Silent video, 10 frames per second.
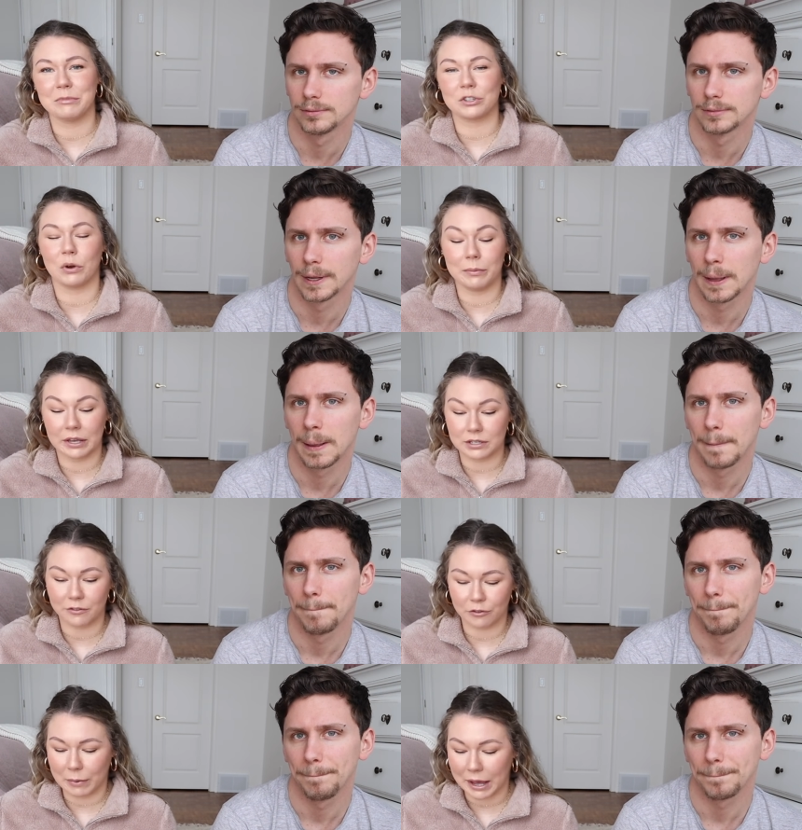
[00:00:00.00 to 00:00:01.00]
Speaker 1: I'm just going based off
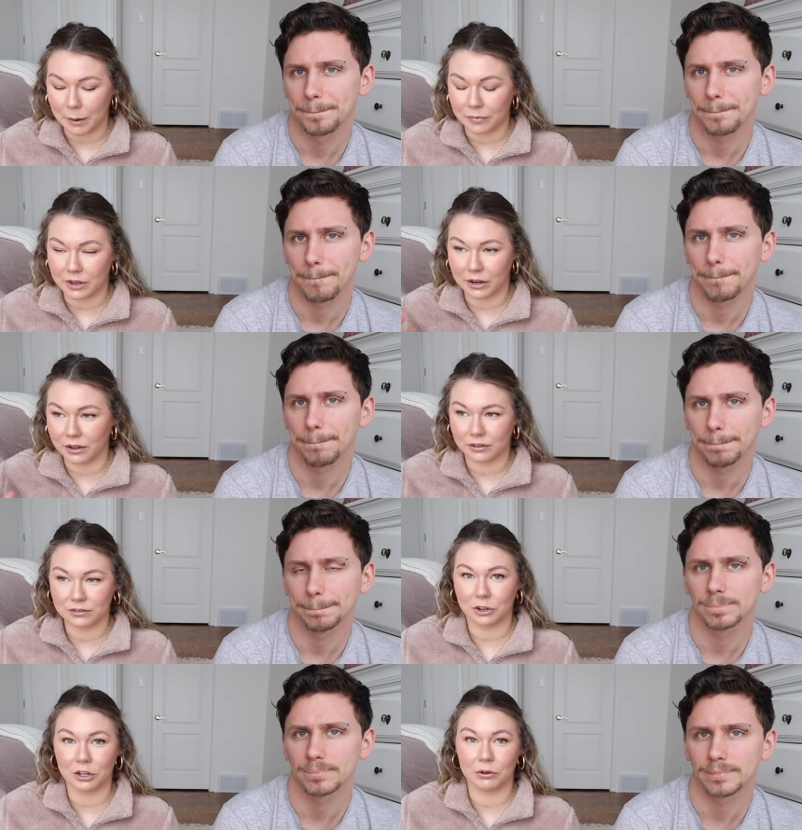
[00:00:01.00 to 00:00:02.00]
of my app that I
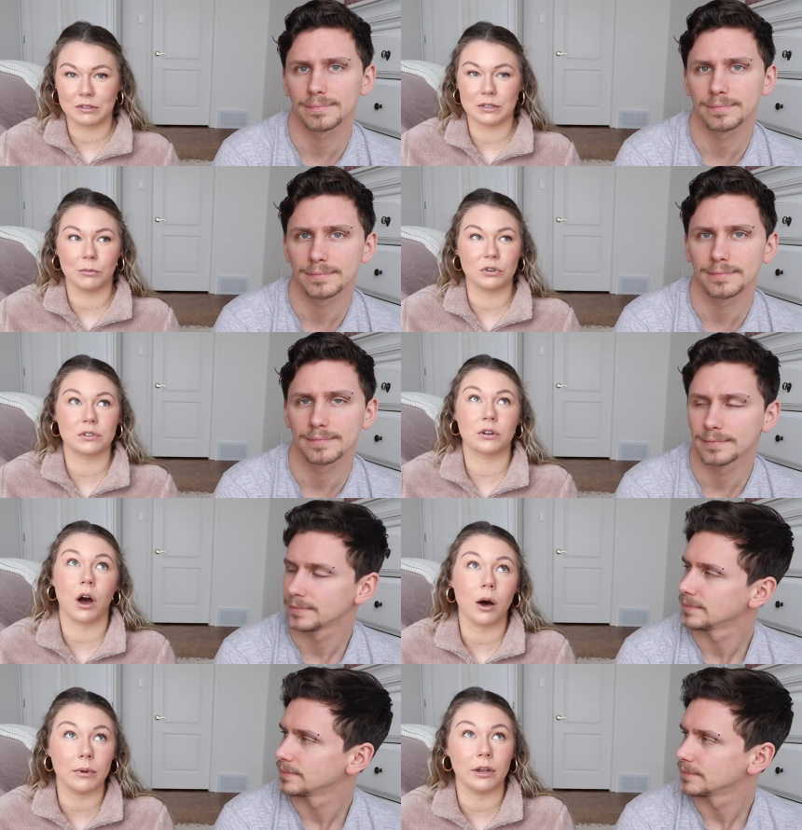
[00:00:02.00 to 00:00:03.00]
follow. It's the most
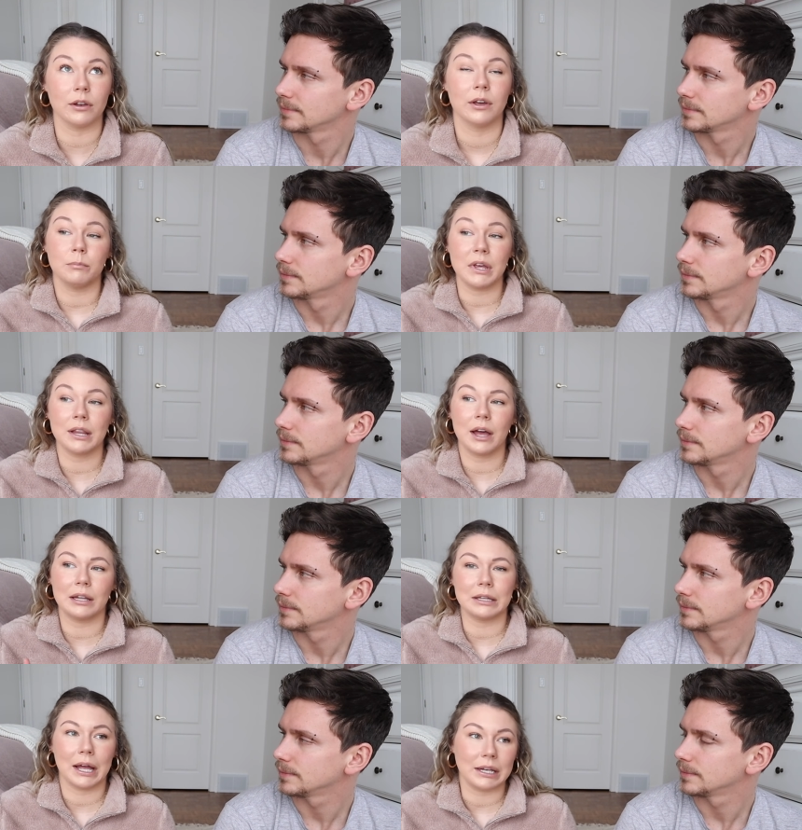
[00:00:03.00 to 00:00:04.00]
common. Mila
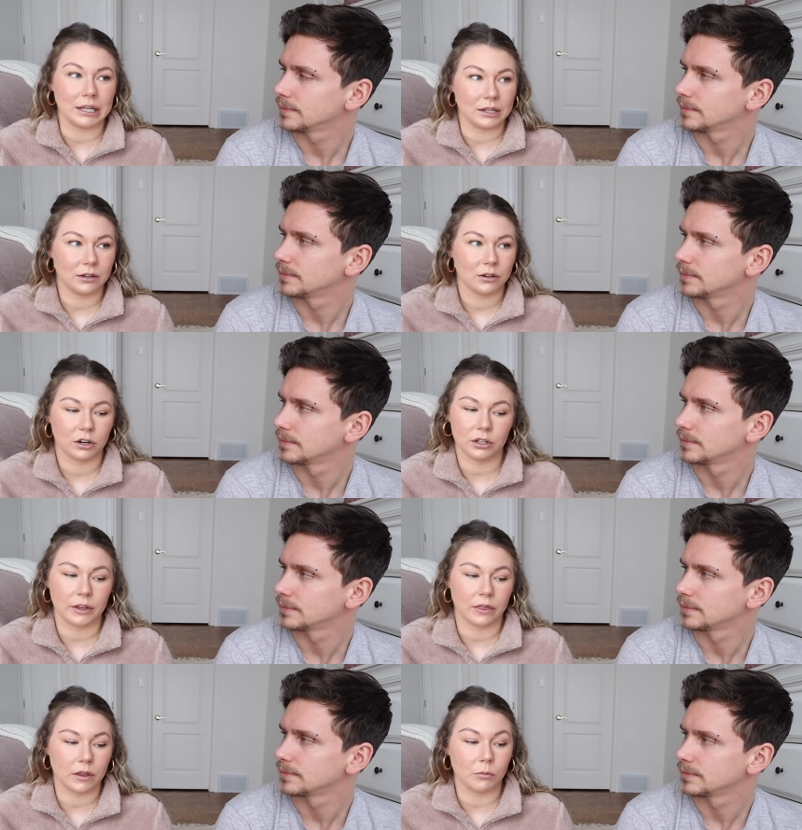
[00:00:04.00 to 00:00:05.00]
and Lennon are
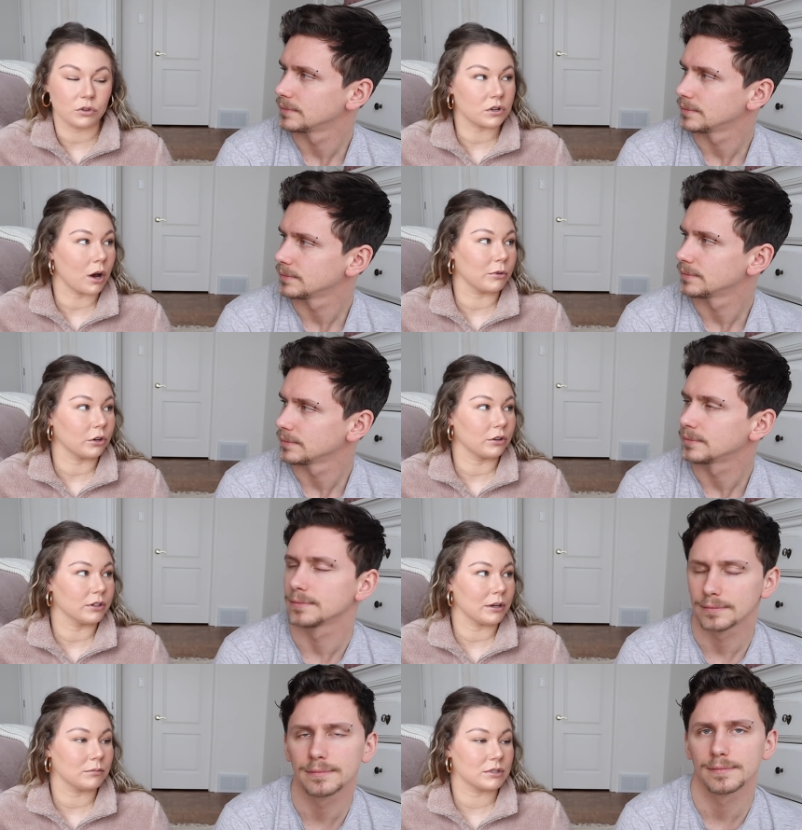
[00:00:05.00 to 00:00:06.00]
like the most common girl
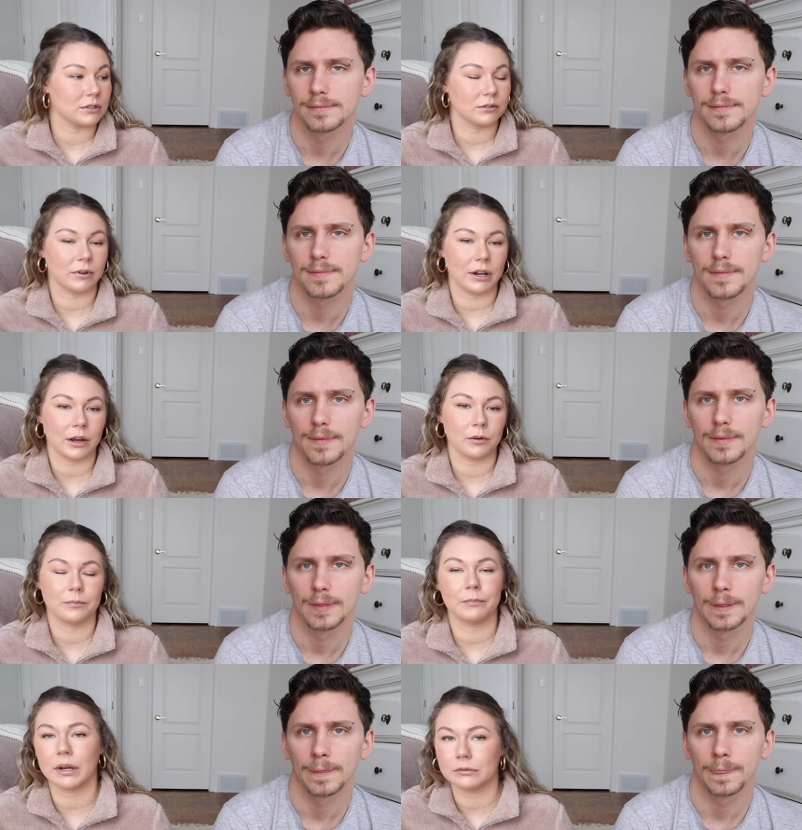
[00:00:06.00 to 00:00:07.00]
names right now,
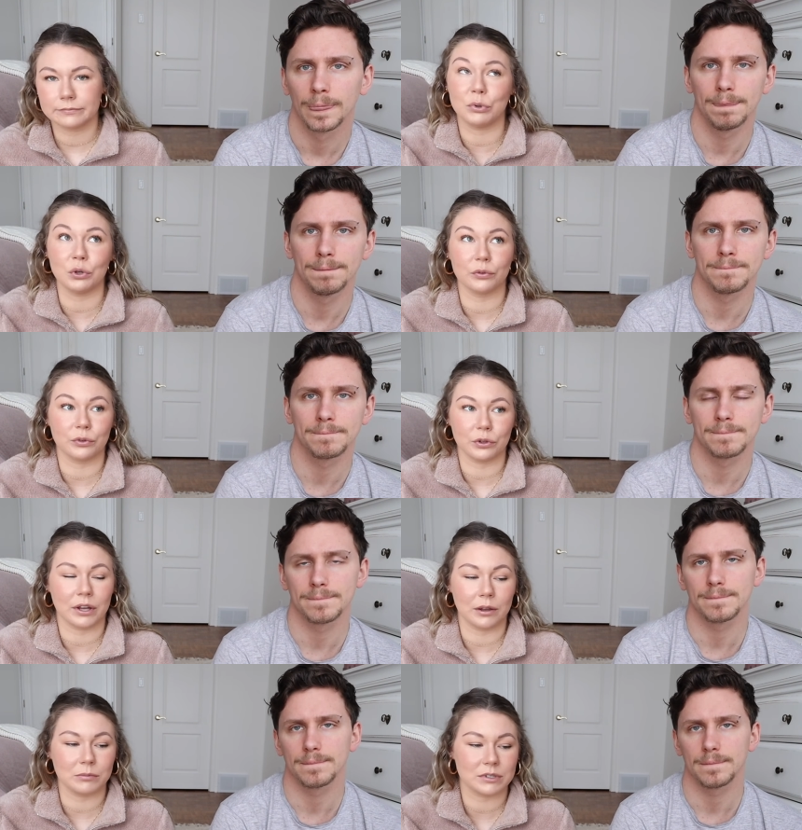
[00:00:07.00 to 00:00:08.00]
but beautiful
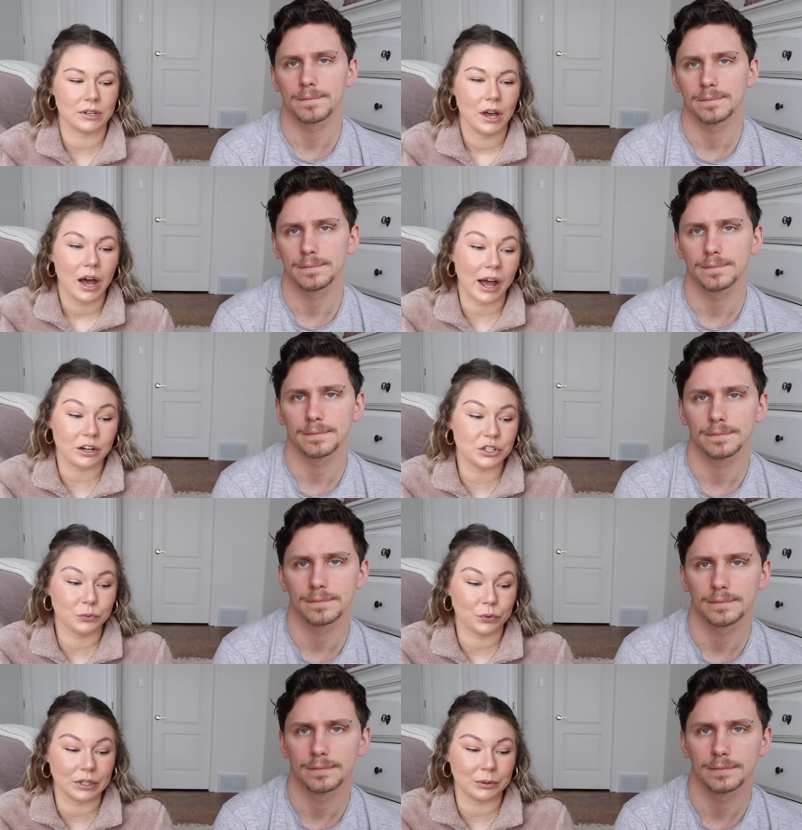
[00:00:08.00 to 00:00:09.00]
names. I actually
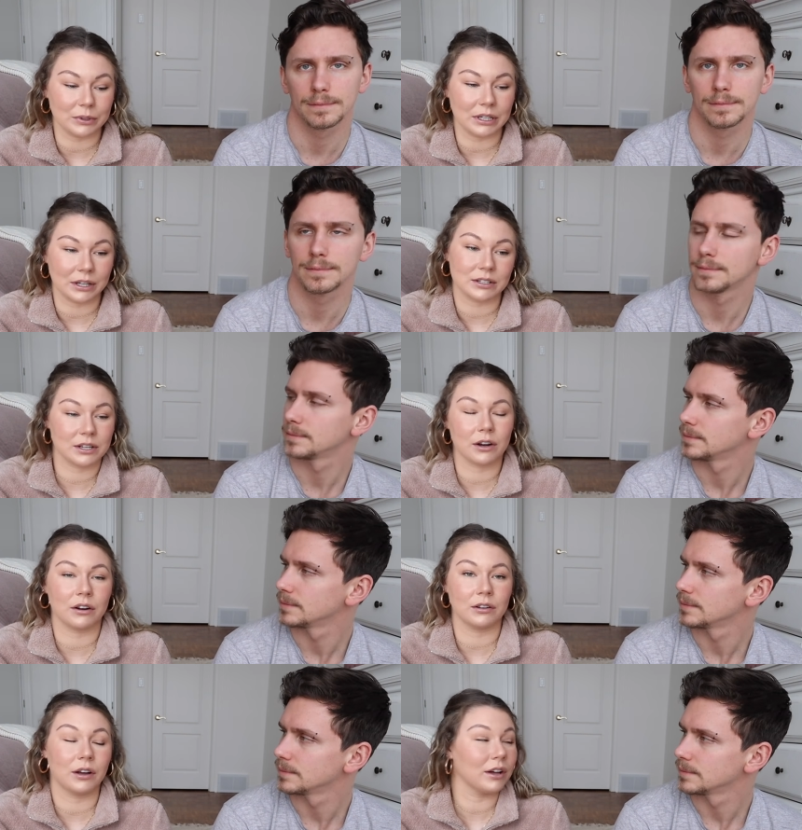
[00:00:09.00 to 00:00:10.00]
really liked
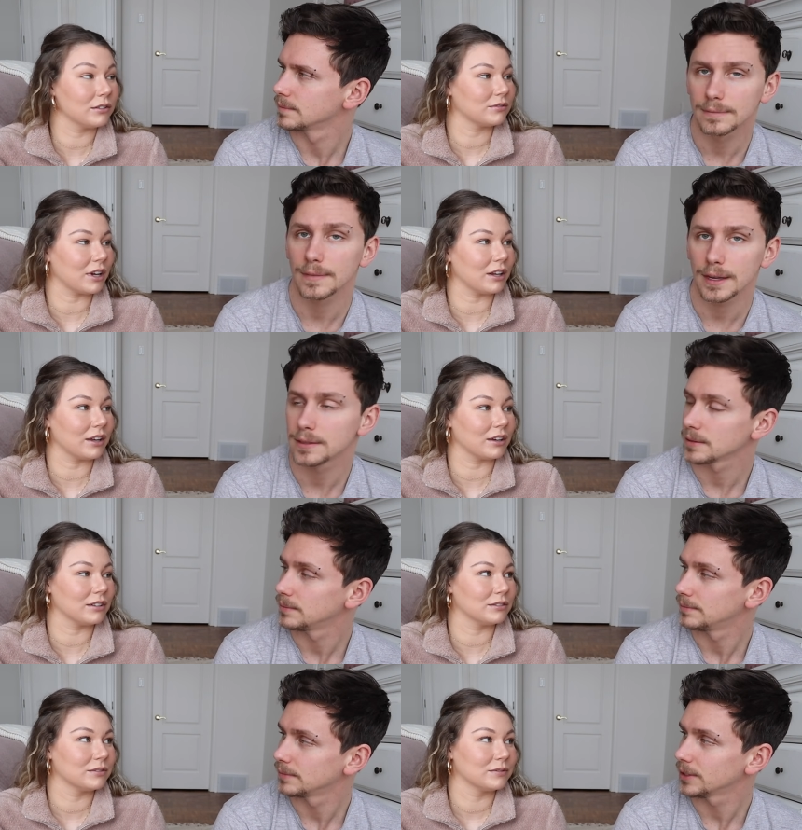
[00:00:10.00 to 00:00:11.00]
Kara a lot. I like
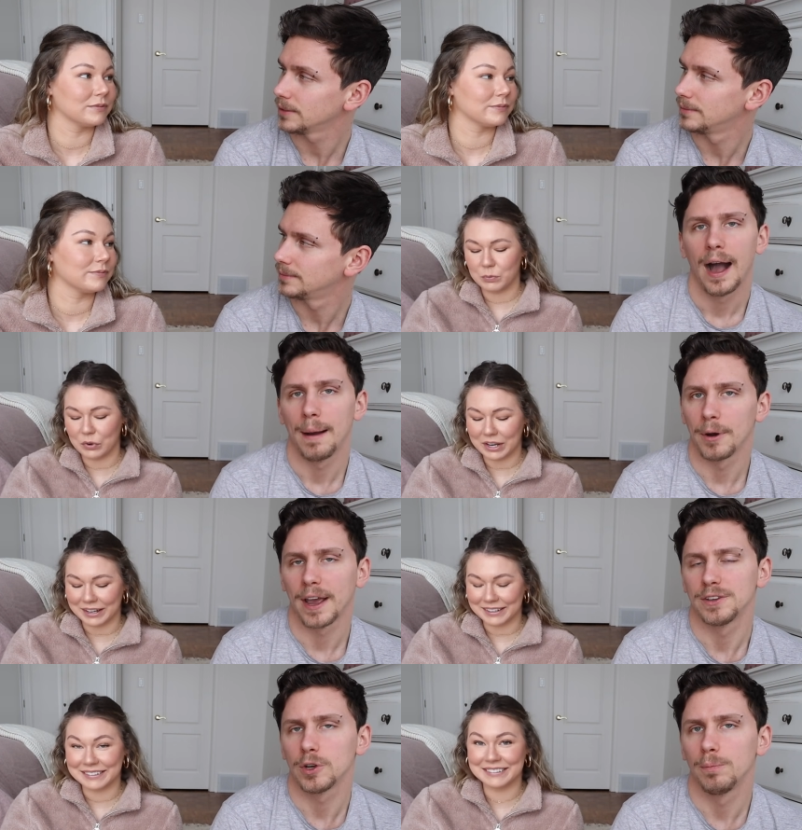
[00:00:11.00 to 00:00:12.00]
it.
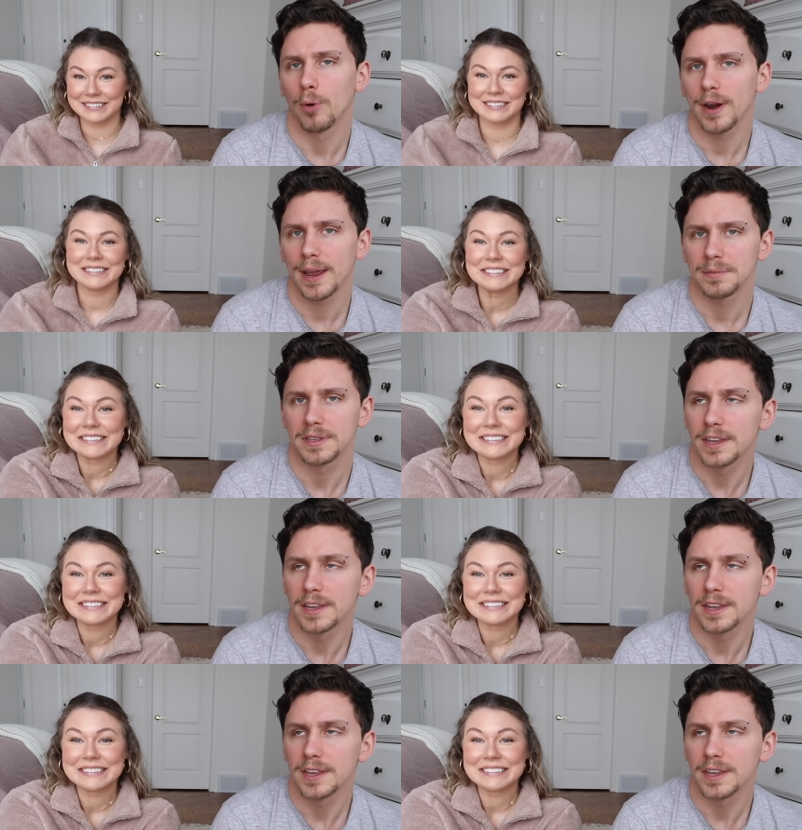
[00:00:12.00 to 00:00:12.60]
Speaker 2: Okay, so boy names.